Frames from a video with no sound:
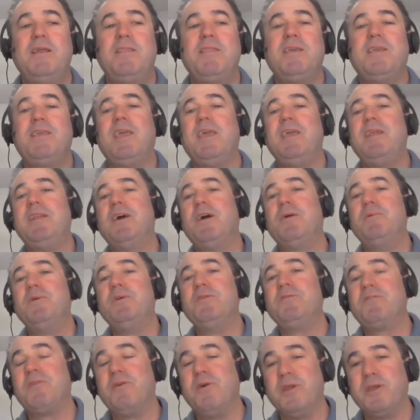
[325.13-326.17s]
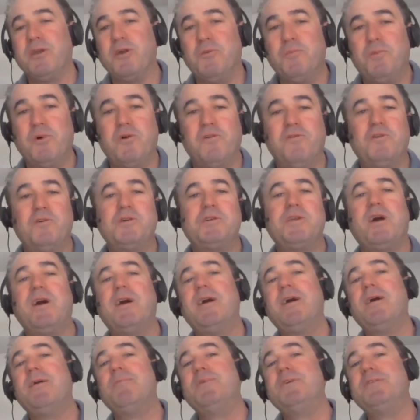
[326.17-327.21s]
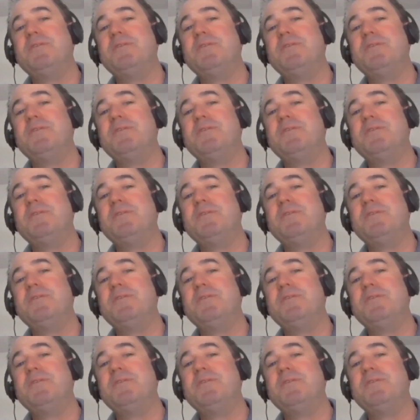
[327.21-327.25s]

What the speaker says: the KWs going up over time.